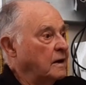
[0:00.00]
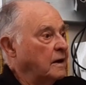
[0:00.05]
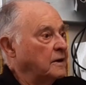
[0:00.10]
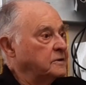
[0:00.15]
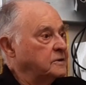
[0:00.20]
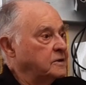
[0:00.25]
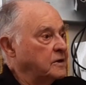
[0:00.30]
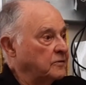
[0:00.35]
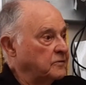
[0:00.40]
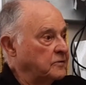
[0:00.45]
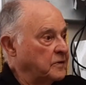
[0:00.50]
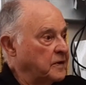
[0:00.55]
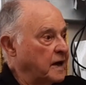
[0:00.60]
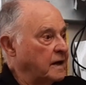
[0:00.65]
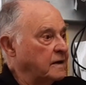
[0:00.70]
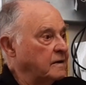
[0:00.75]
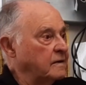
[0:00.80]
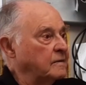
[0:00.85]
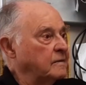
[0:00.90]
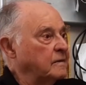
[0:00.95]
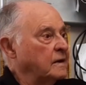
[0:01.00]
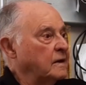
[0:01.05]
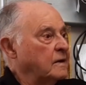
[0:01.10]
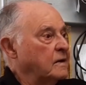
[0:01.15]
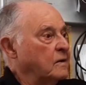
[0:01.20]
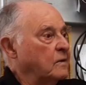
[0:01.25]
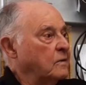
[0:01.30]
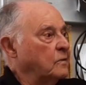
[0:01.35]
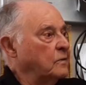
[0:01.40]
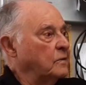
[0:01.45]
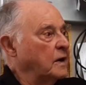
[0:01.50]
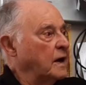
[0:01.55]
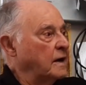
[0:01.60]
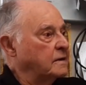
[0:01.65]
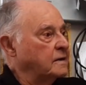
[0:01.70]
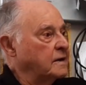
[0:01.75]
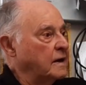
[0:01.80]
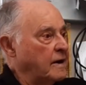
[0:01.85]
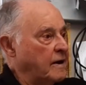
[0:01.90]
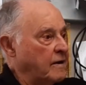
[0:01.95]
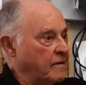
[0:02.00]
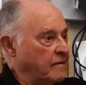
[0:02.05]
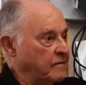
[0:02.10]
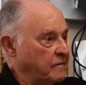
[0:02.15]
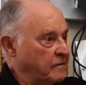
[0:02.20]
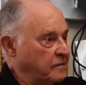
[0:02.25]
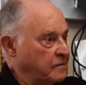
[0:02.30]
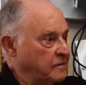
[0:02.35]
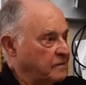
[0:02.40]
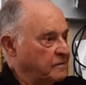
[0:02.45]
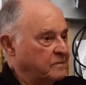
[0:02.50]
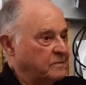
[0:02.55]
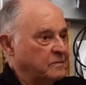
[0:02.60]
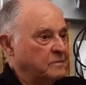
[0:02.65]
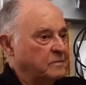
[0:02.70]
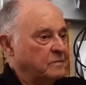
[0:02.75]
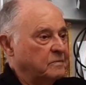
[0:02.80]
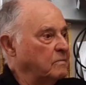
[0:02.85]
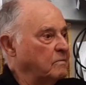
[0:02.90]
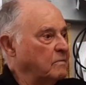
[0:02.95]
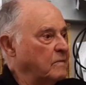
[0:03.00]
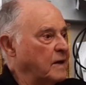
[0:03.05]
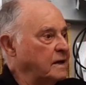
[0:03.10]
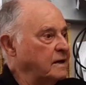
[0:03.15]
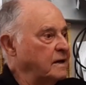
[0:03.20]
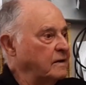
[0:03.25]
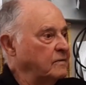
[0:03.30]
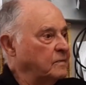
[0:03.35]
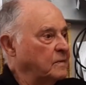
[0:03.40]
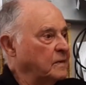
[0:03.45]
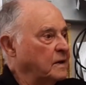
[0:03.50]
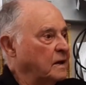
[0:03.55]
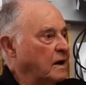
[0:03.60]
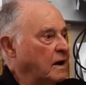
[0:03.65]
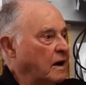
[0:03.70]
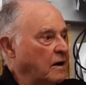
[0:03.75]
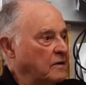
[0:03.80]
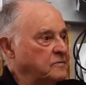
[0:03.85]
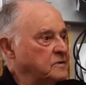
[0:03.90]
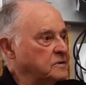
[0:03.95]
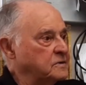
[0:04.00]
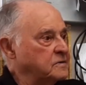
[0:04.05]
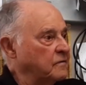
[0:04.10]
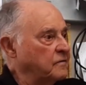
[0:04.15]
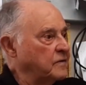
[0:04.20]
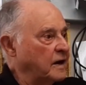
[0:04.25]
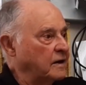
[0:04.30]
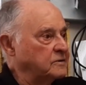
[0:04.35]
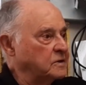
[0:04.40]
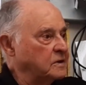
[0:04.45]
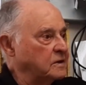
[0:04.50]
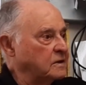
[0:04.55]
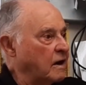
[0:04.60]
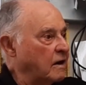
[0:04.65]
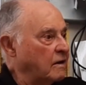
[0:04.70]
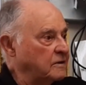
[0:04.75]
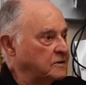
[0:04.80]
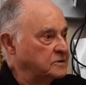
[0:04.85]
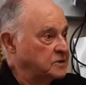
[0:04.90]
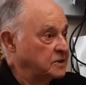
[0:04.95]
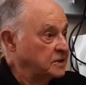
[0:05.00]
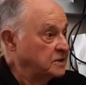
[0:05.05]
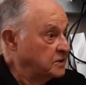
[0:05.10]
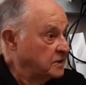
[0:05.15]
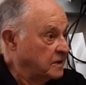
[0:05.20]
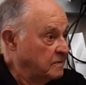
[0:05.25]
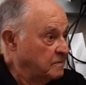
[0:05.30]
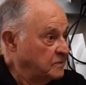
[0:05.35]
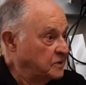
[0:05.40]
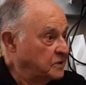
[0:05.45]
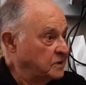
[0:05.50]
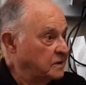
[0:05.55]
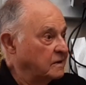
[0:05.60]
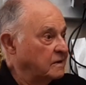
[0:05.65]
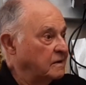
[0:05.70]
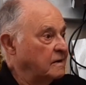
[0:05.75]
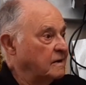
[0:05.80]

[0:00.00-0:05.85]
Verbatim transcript: Until then, we had to have many hundreds of thousand dollar systems